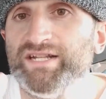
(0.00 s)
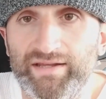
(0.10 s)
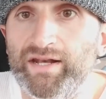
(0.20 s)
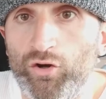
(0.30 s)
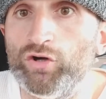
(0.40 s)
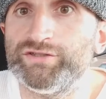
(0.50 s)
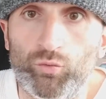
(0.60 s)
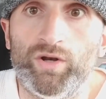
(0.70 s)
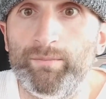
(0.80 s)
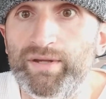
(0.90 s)
And then I also
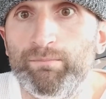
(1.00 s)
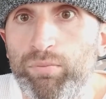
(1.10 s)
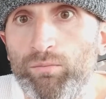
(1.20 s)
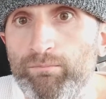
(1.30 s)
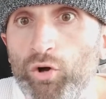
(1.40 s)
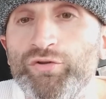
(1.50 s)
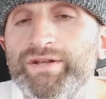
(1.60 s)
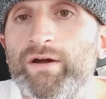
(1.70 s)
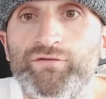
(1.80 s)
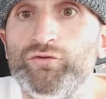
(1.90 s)
want to be bold
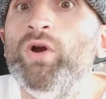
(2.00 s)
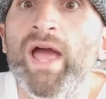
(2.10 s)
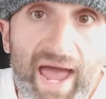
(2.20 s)
enough to